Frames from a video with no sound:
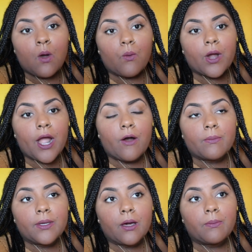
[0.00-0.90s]
where I will
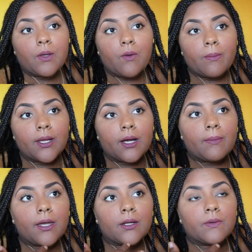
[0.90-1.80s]
be helping women come
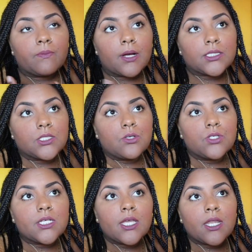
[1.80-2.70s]
out of
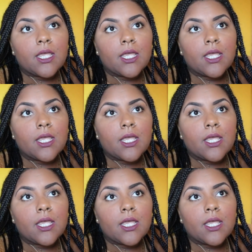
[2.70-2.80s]
prostitution.